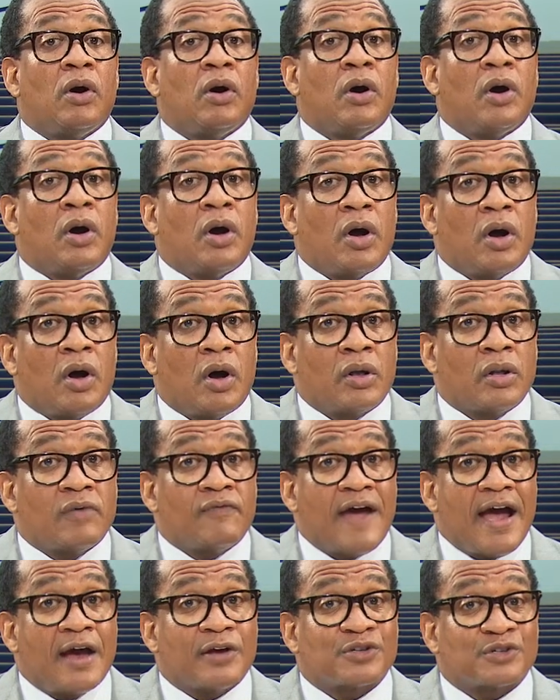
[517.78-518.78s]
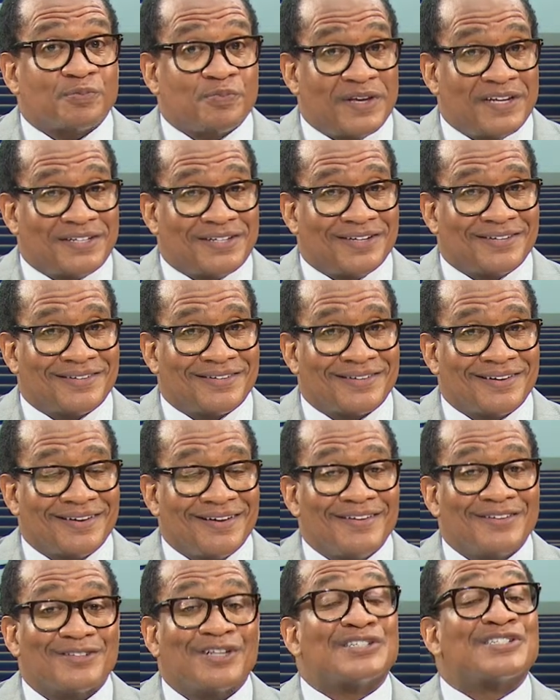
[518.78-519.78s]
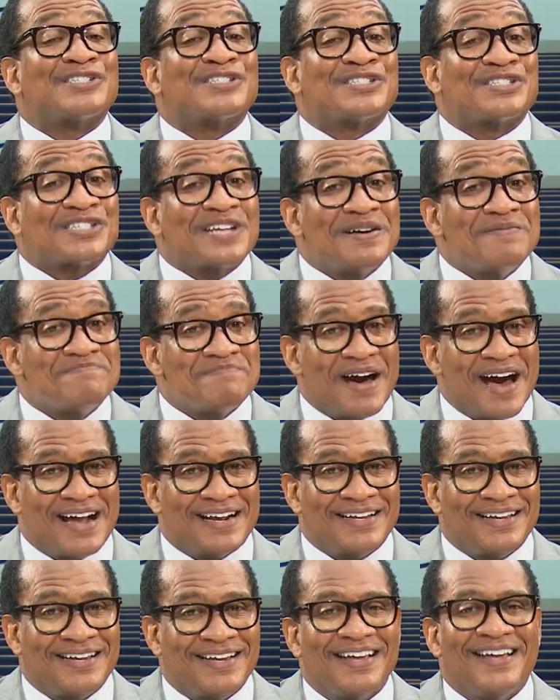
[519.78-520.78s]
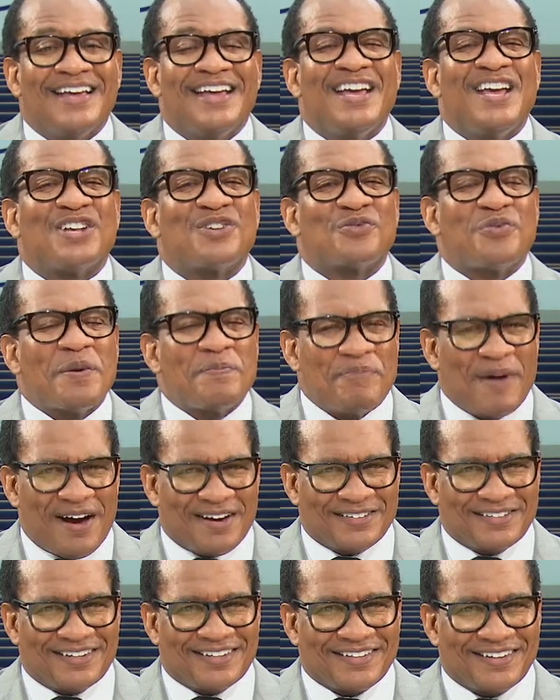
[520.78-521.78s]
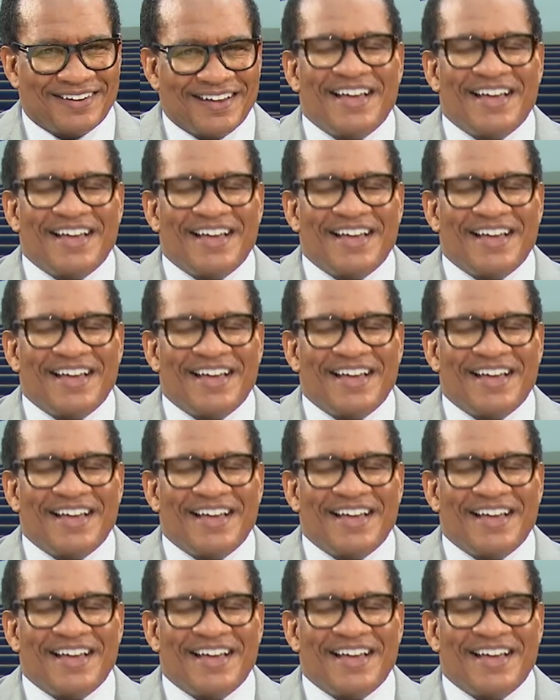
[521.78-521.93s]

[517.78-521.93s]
all of our speeches to somebody is repugnant.